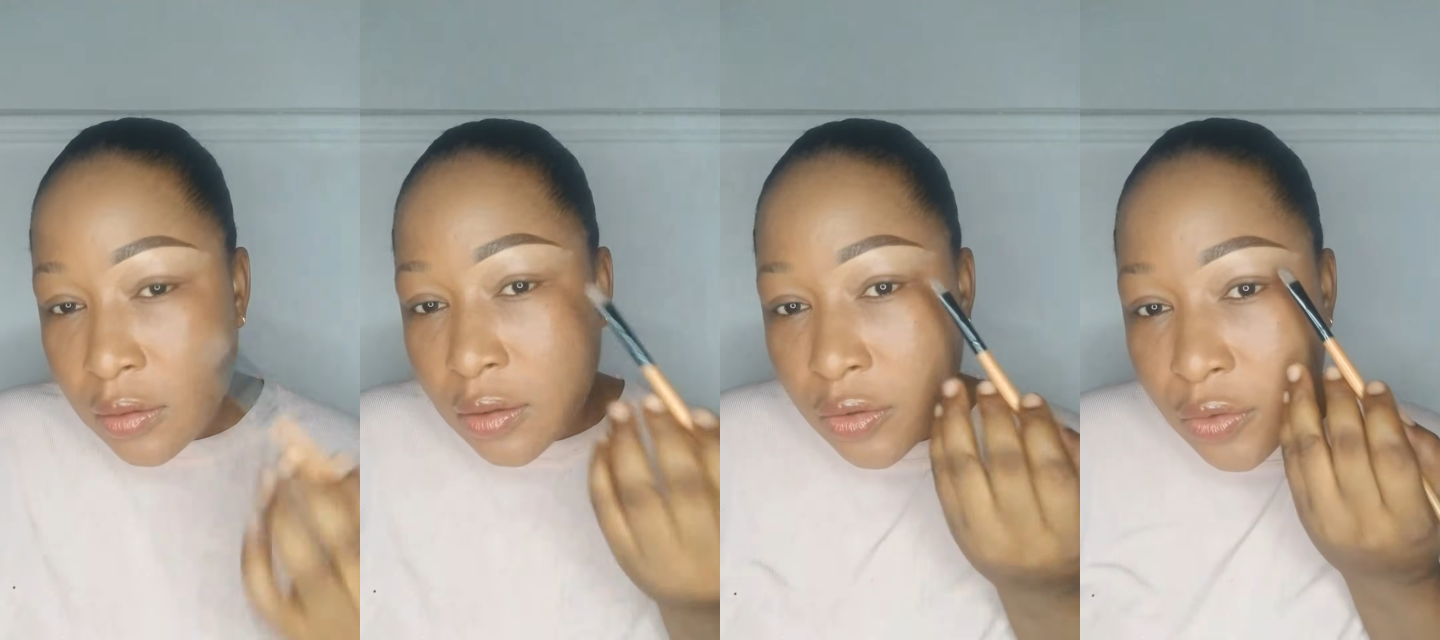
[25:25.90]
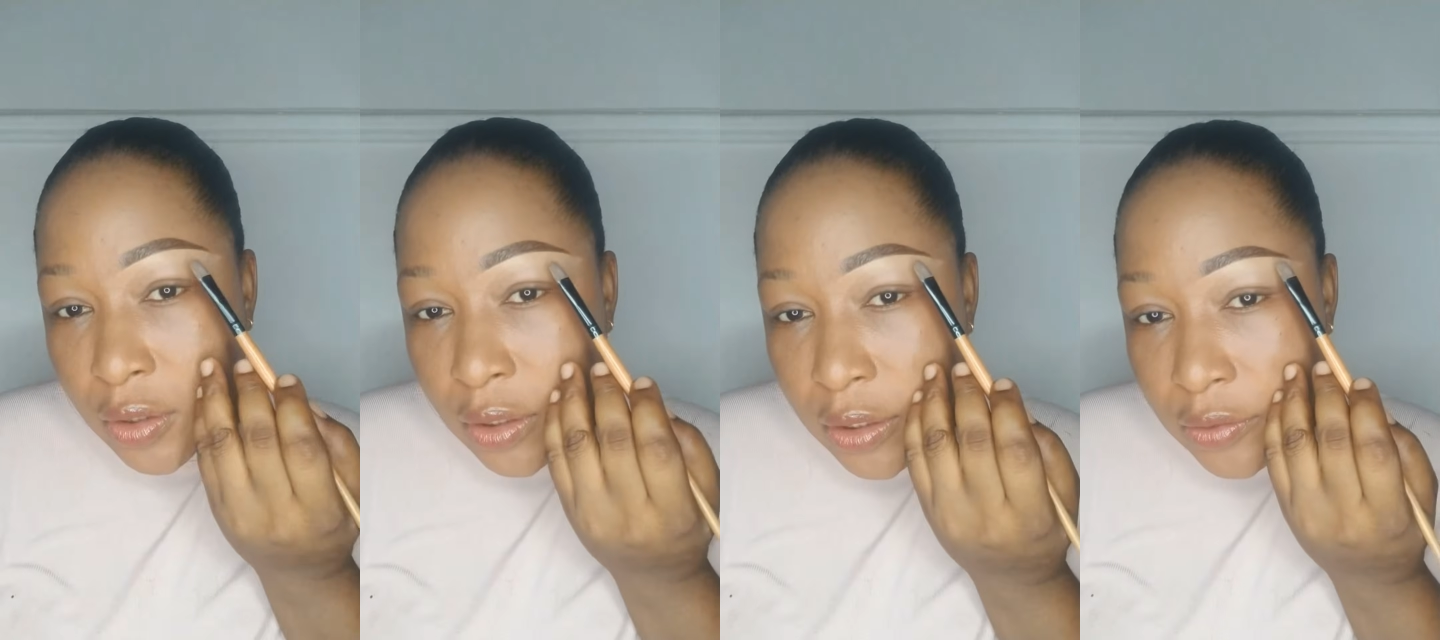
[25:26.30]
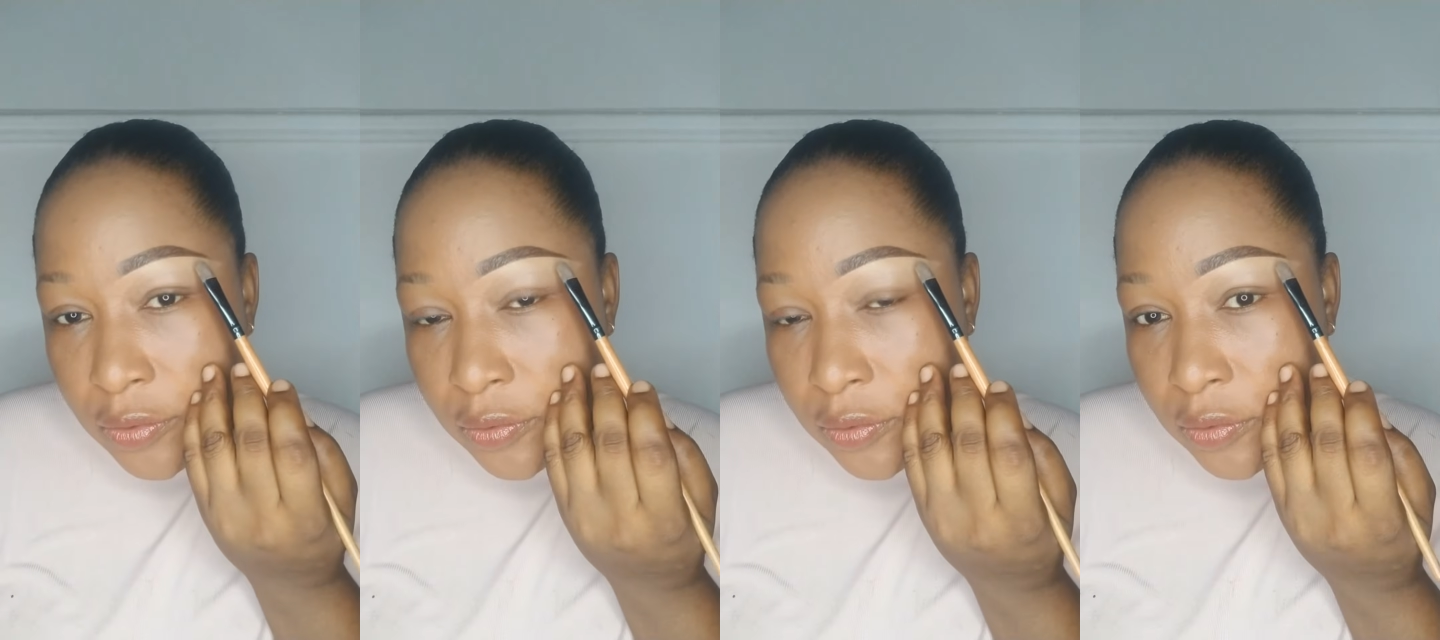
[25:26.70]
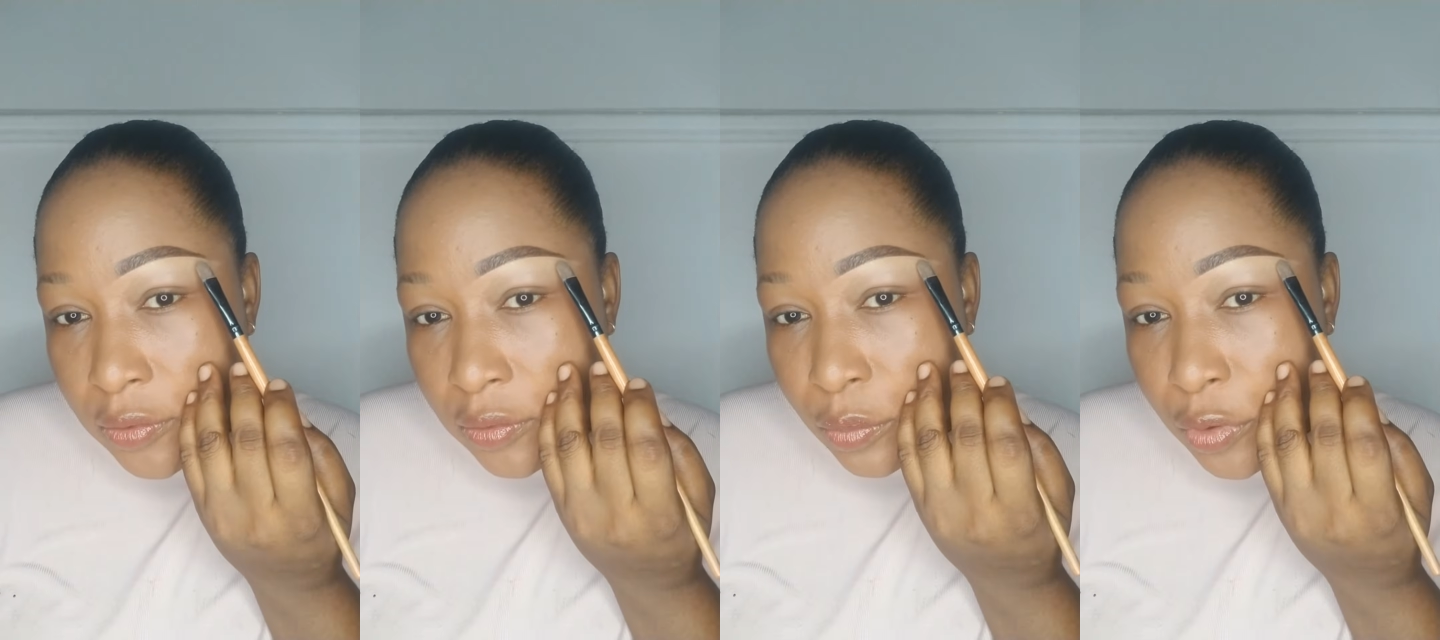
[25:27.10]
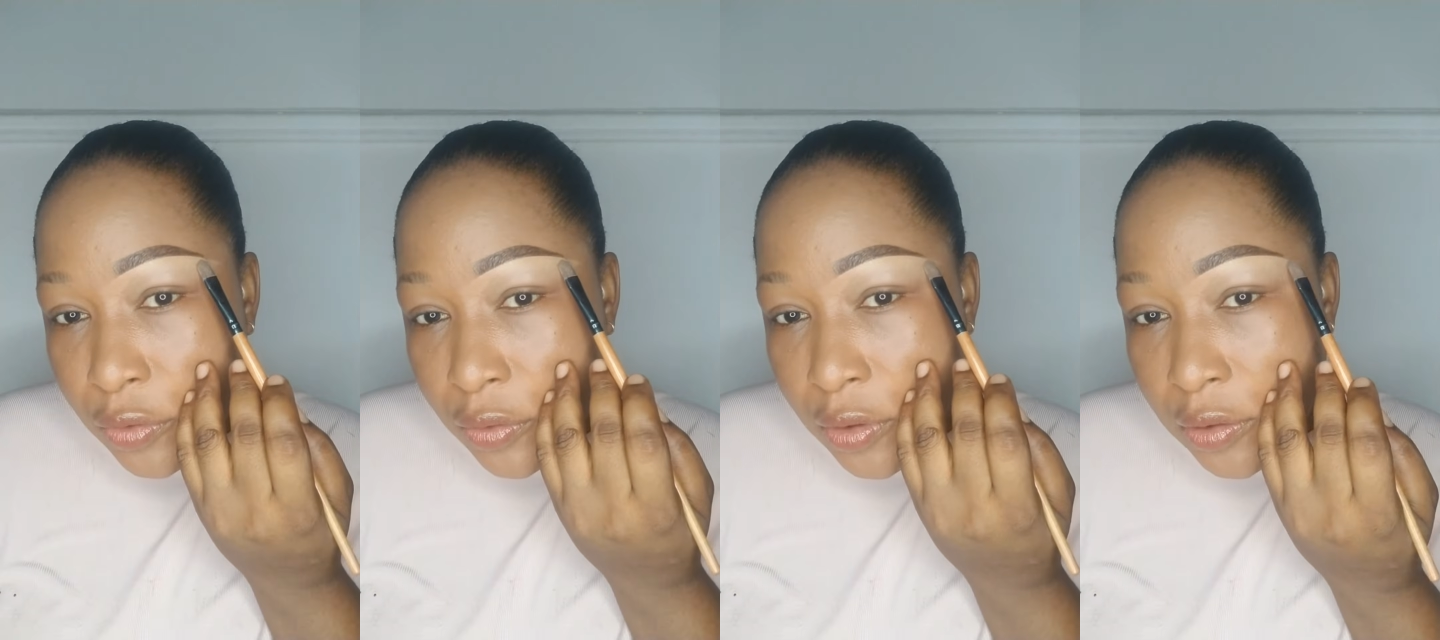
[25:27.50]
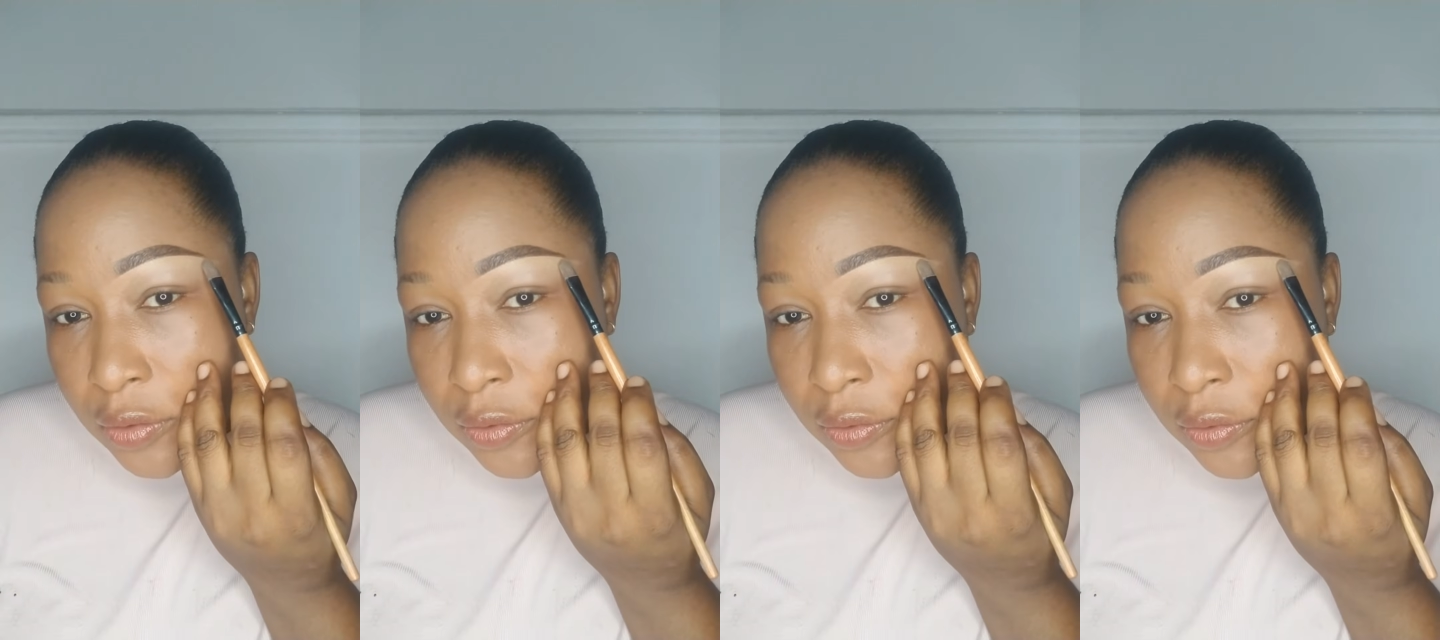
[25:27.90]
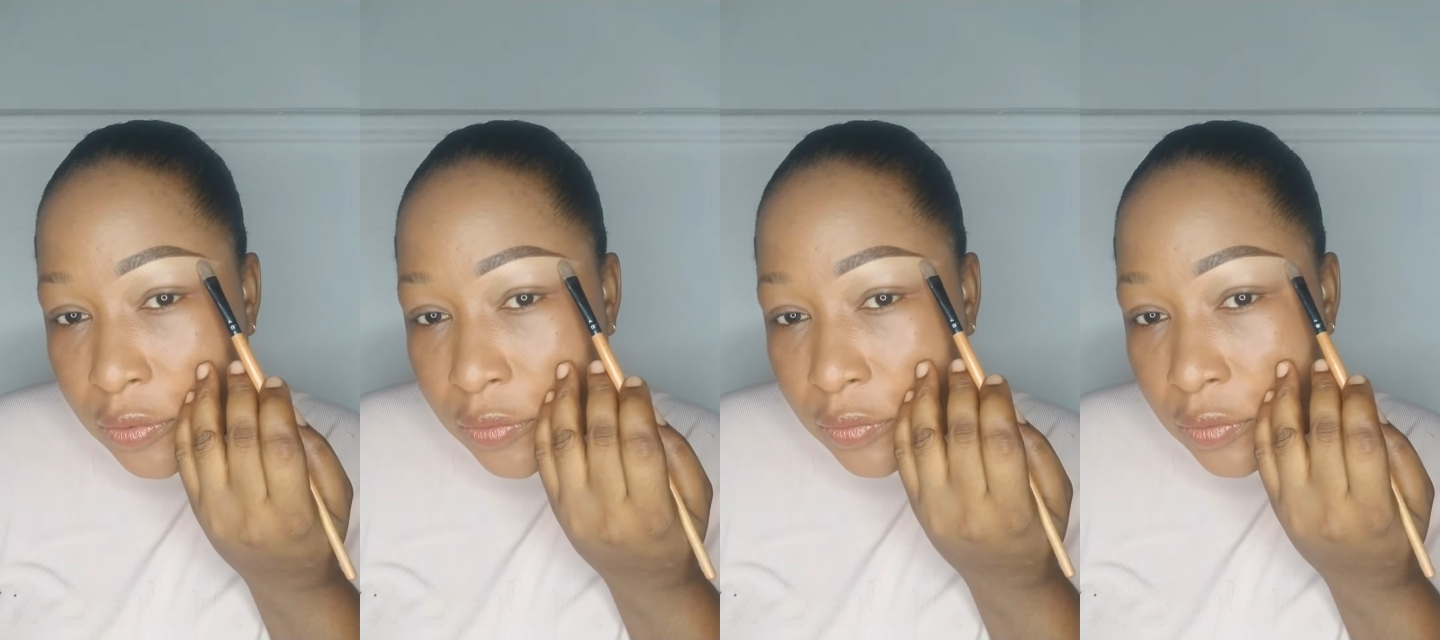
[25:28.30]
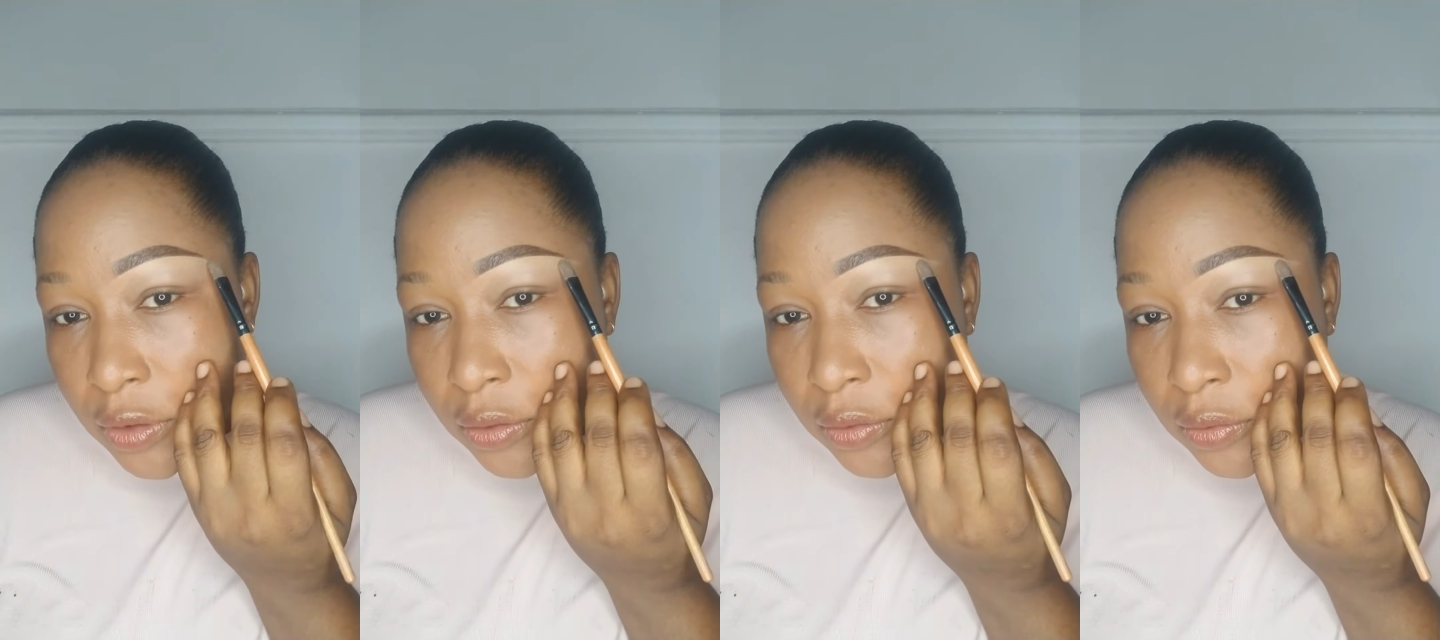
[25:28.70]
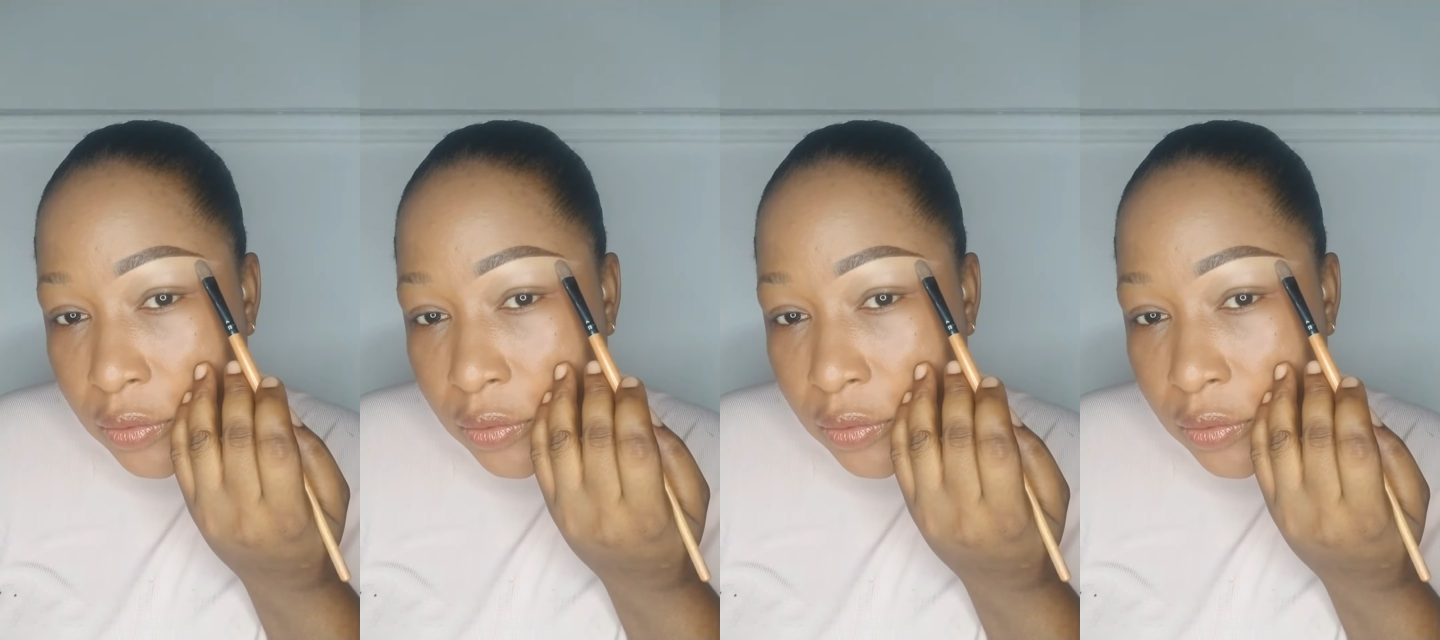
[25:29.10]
you didn't get it, but you got it, right?